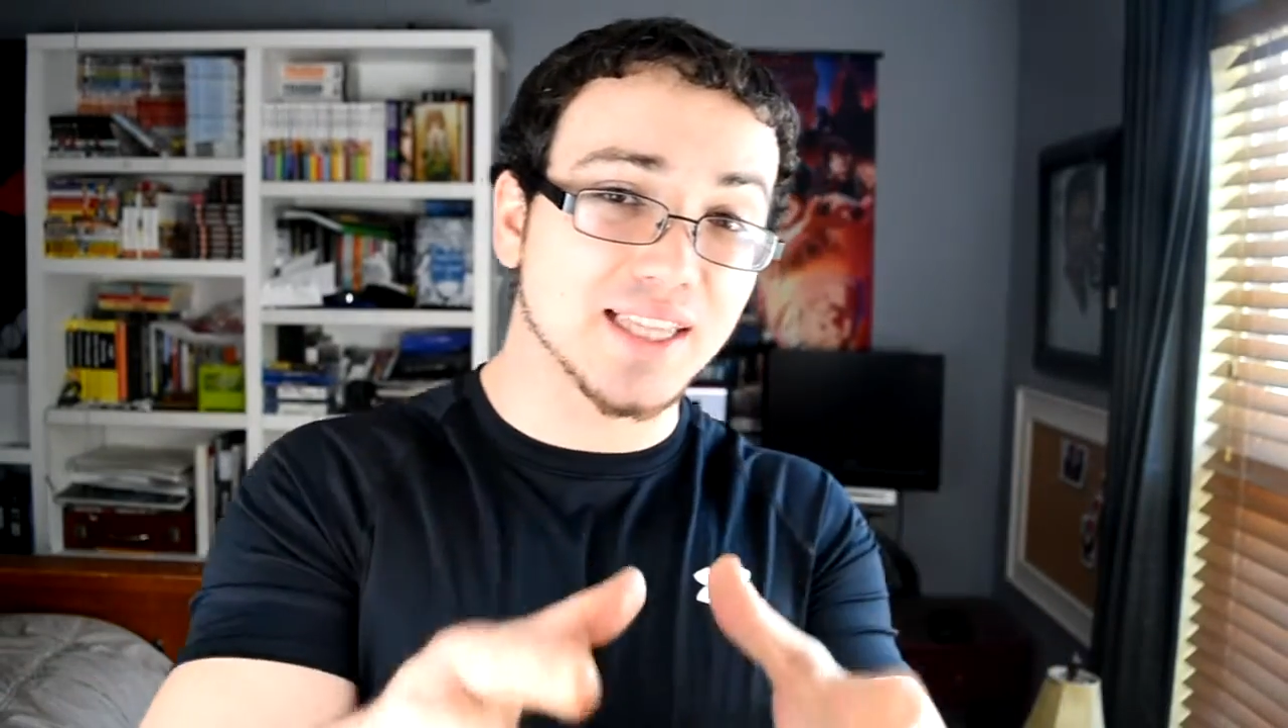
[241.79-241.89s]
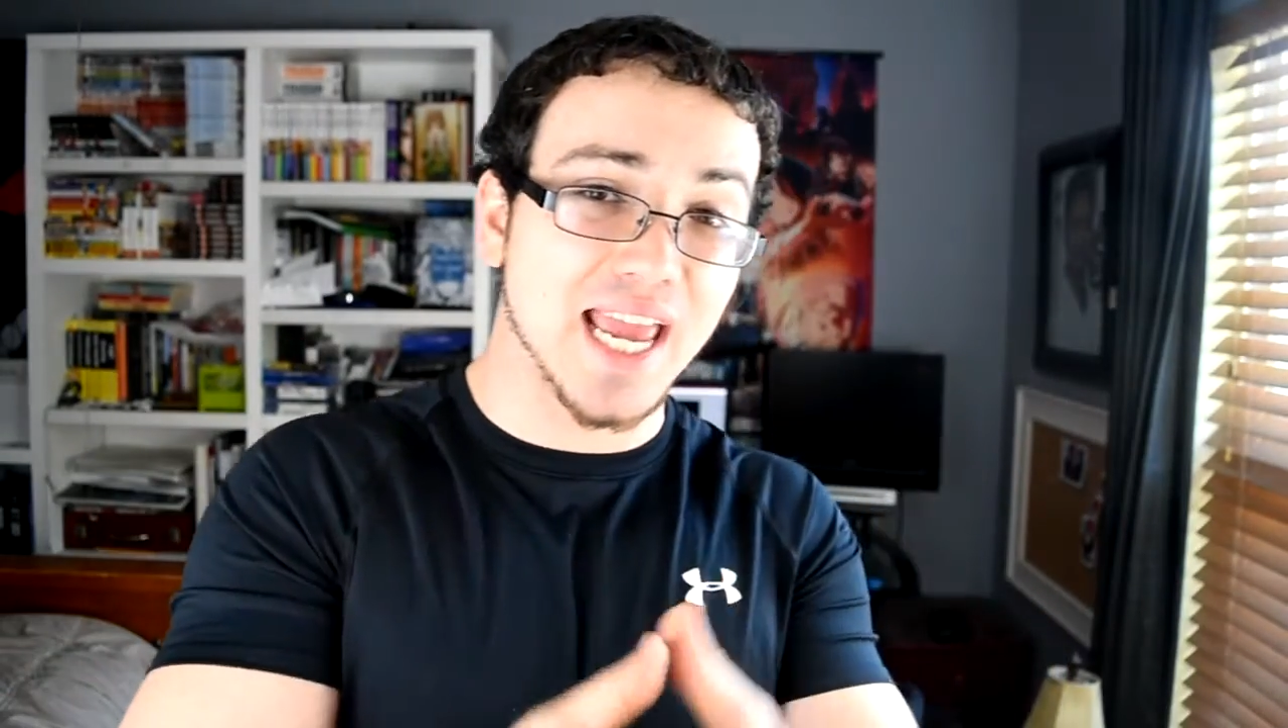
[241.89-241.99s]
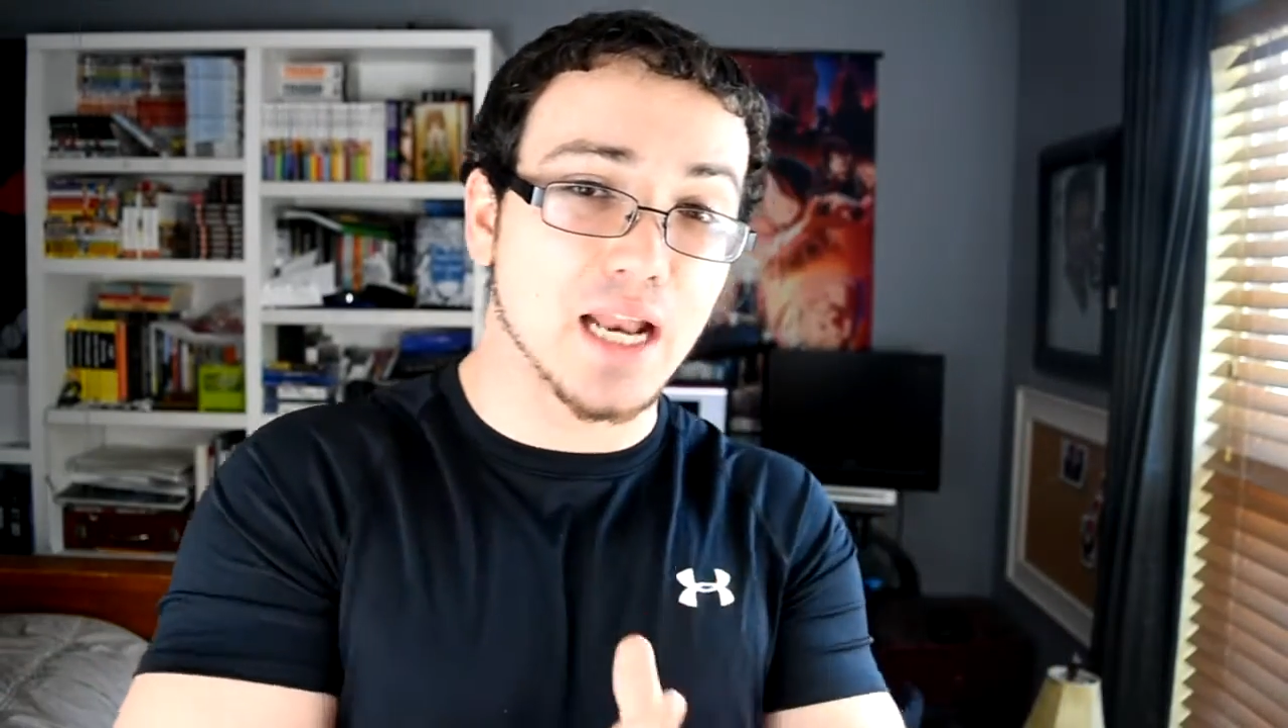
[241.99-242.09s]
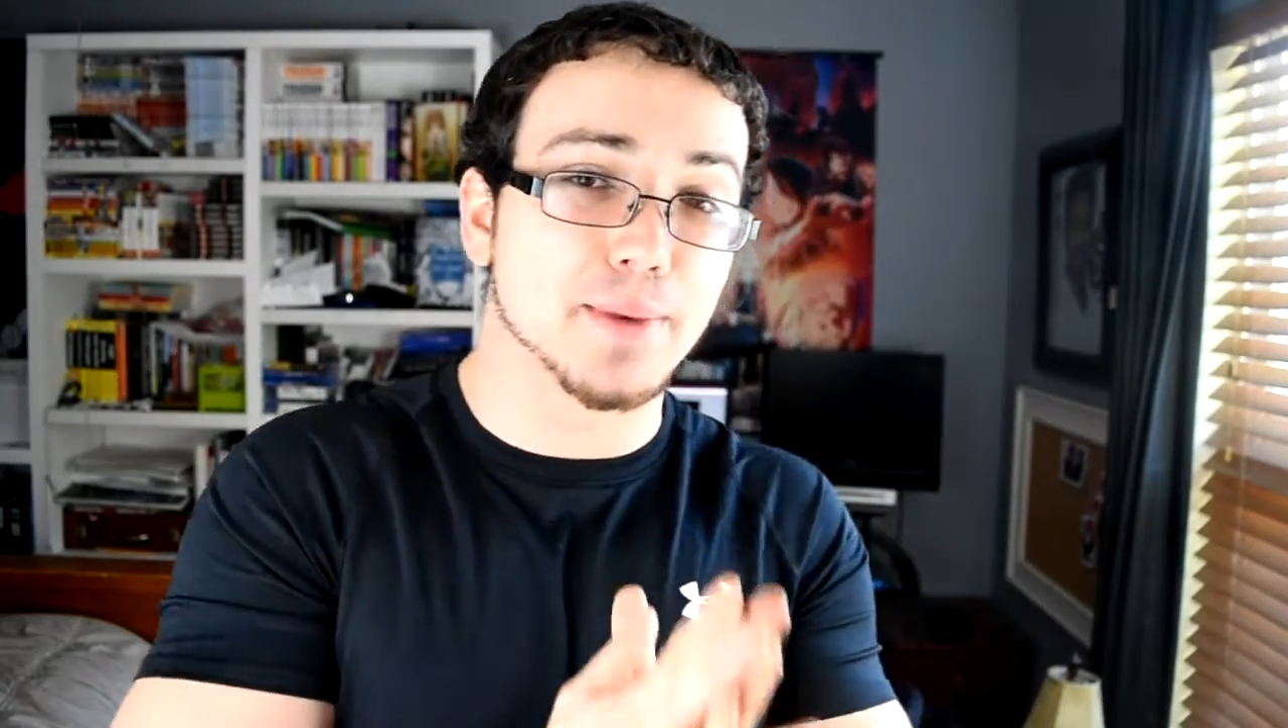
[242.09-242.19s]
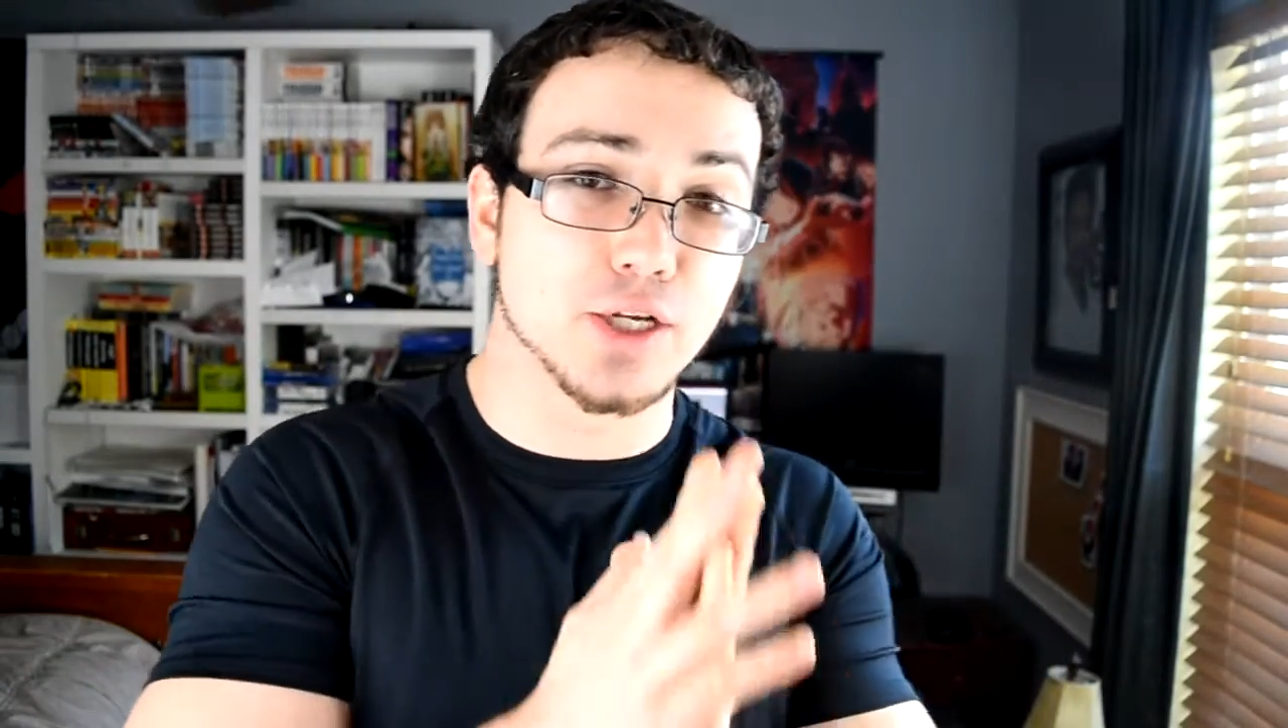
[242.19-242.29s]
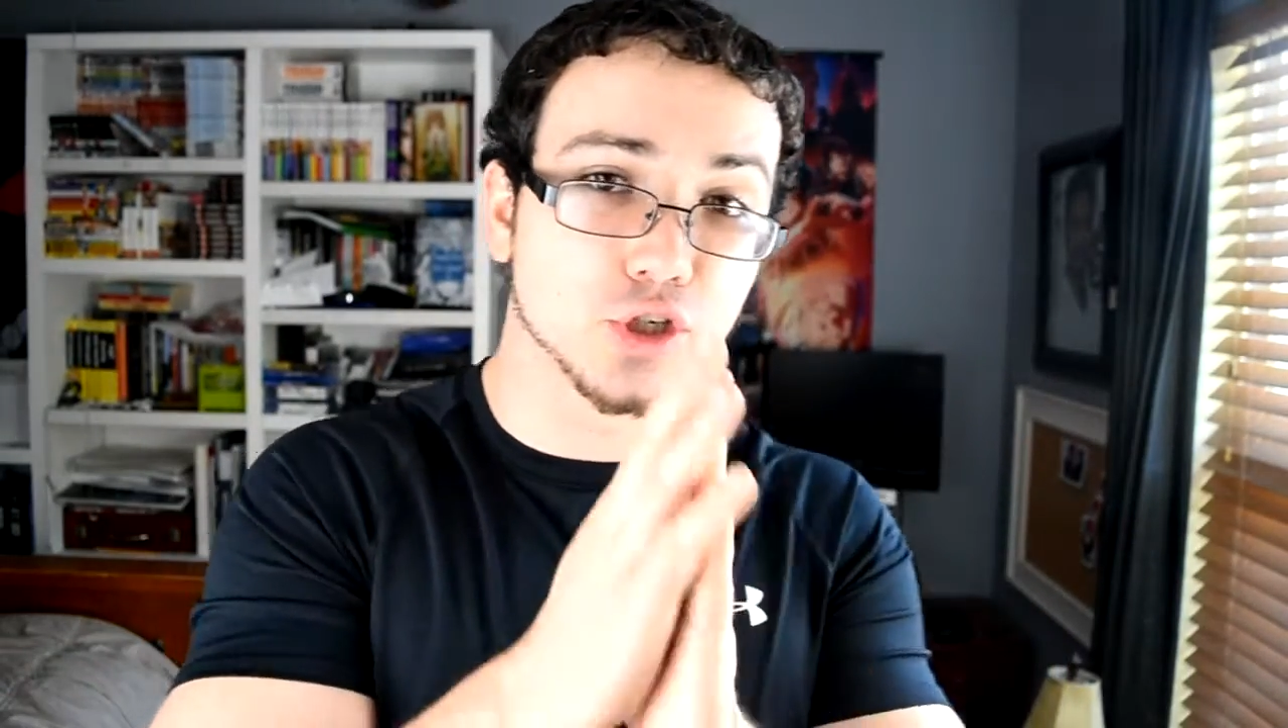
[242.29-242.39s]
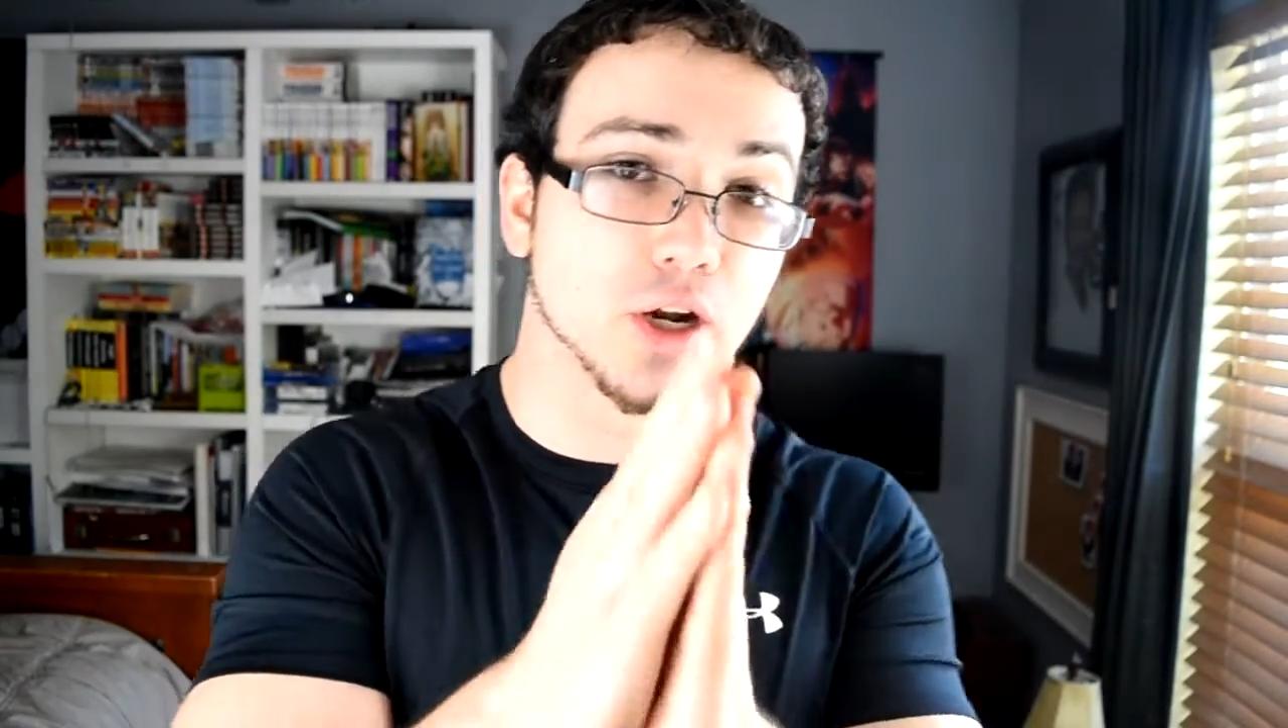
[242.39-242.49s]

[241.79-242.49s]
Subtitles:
the animation